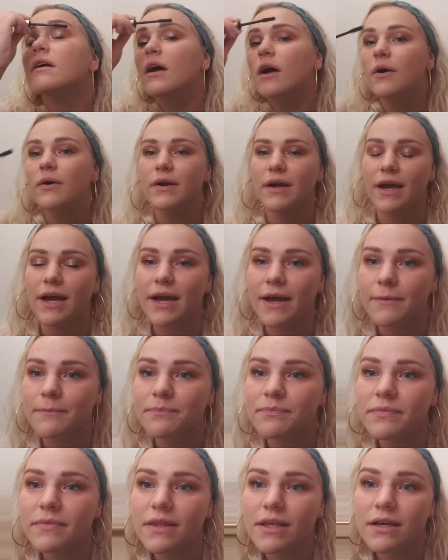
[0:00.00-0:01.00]
Okay,
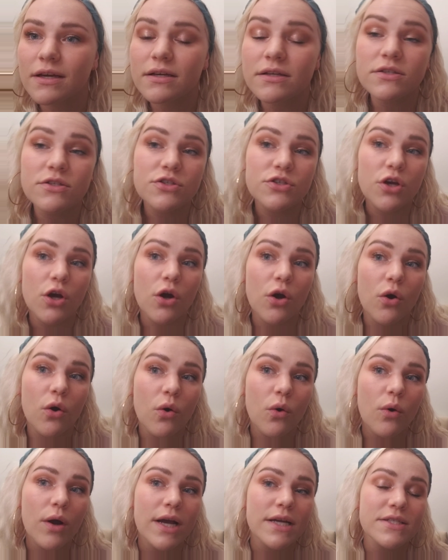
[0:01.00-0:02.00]

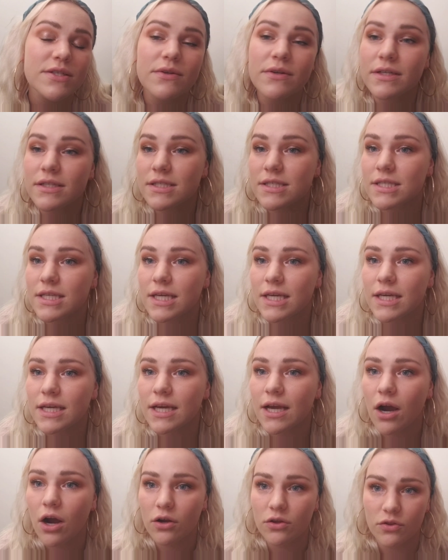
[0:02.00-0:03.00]
so as you can
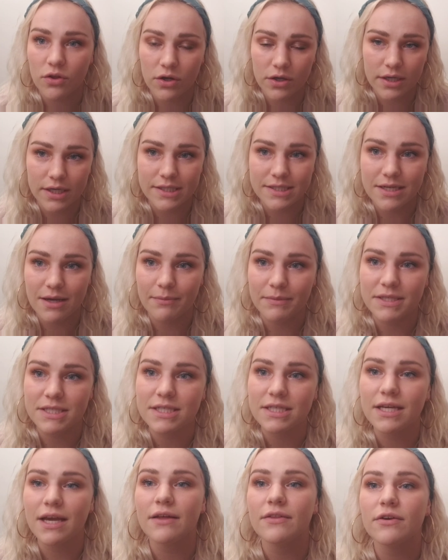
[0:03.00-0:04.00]
see, our look is coming
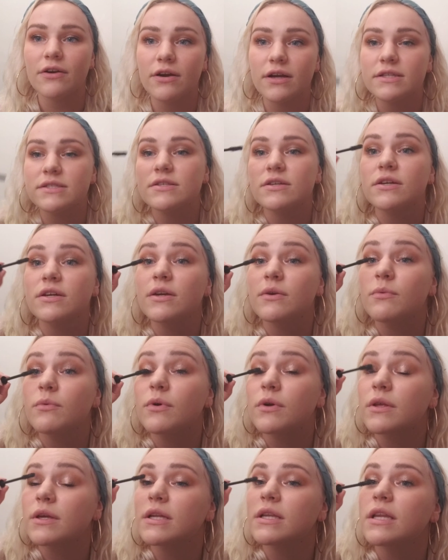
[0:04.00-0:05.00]
together. It's looking
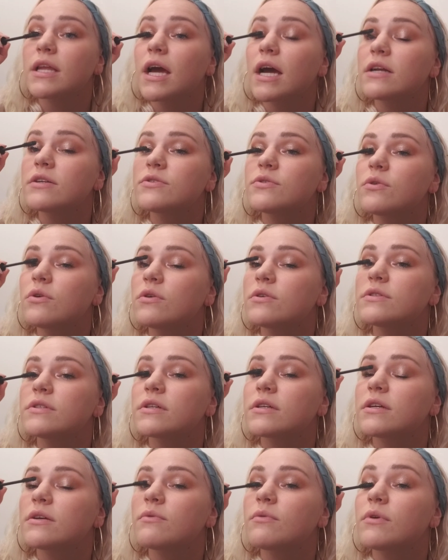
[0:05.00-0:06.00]
really natural. It's
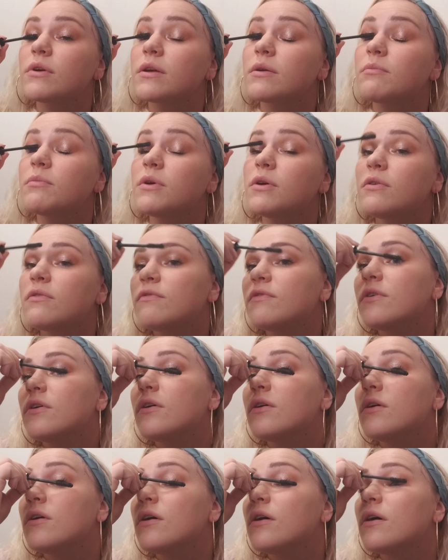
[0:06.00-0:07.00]
looking really
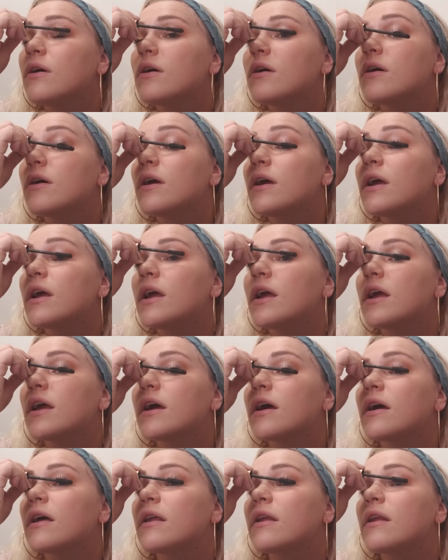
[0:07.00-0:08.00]
beautiful.
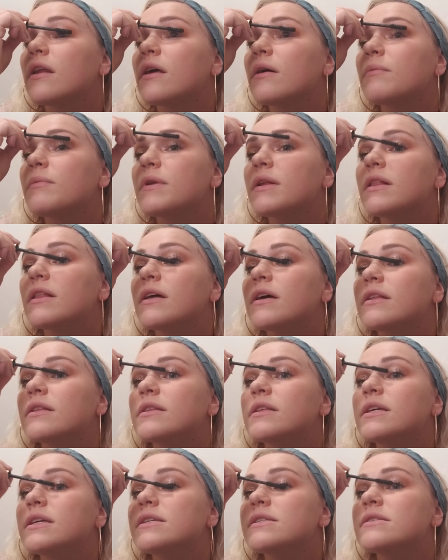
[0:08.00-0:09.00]
And I'm gonna let
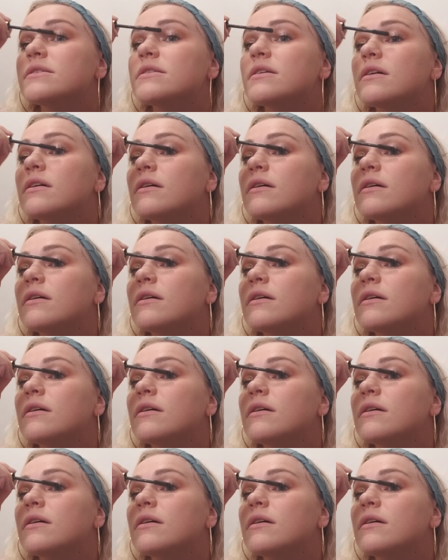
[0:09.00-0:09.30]
these